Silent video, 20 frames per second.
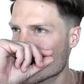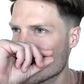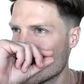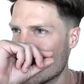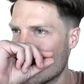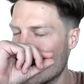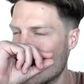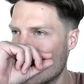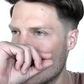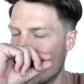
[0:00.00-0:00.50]

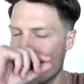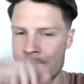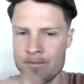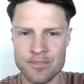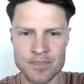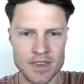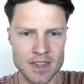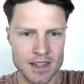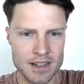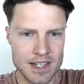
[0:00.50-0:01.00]

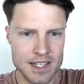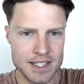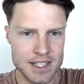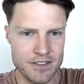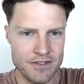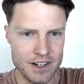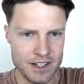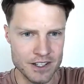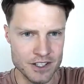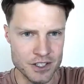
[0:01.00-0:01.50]
let's see if I
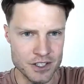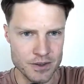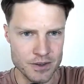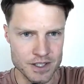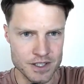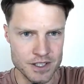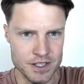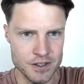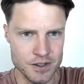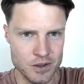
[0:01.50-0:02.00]
can show this
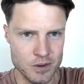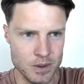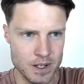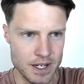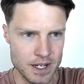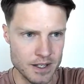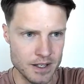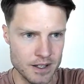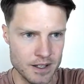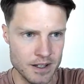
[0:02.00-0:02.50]
to you quick.